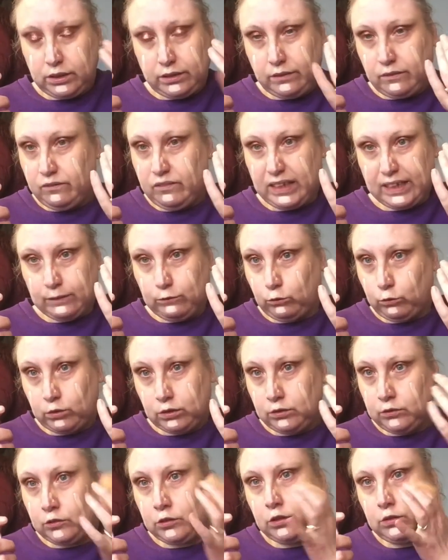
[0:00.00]
A round one
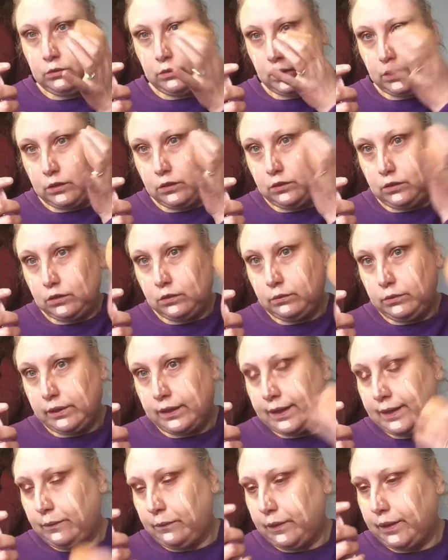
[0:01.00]
will do. You can do it
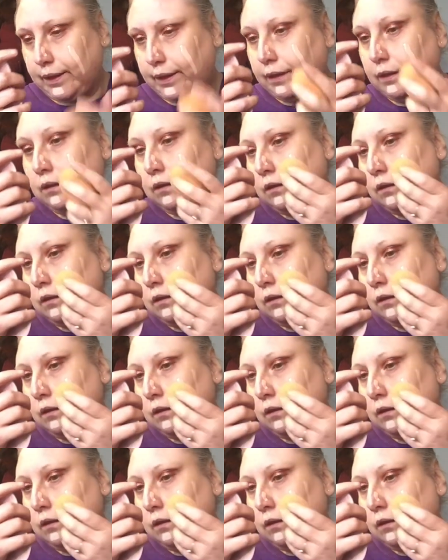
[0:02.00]
that way.